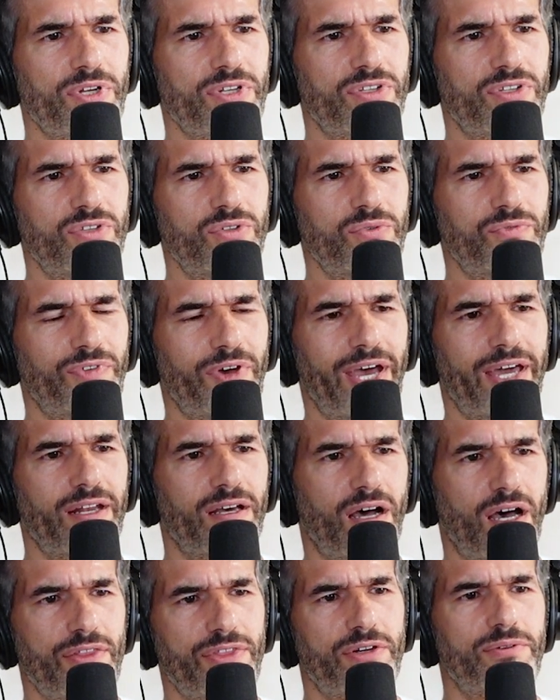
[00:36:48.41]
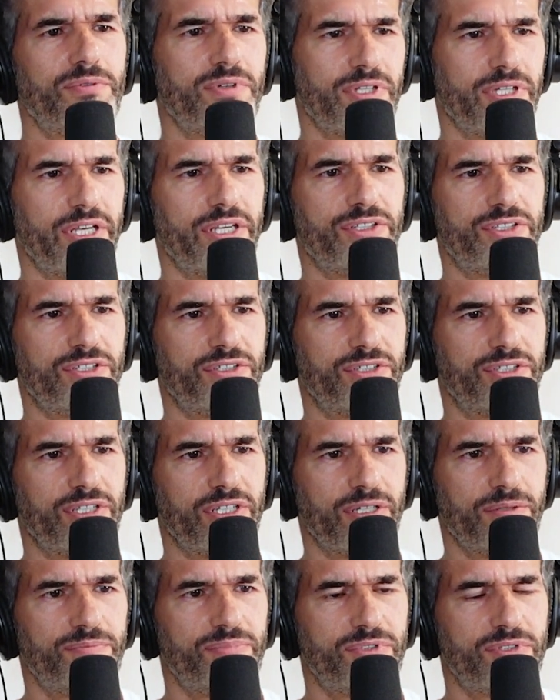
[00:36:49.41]
but you've had other
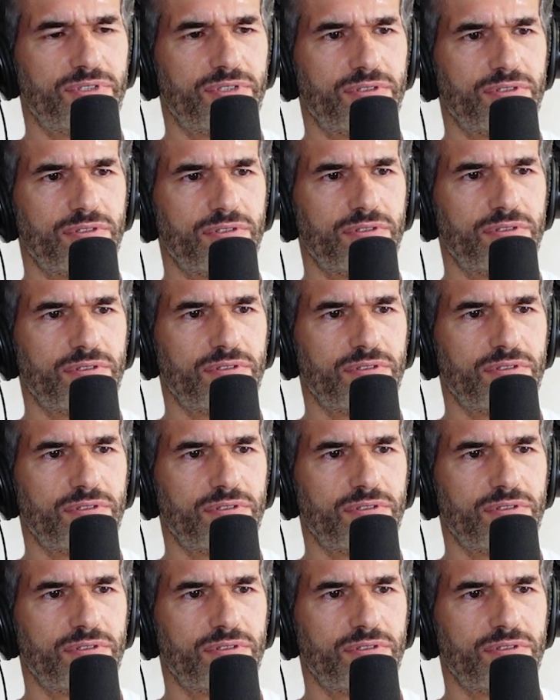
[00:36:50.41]
relationships.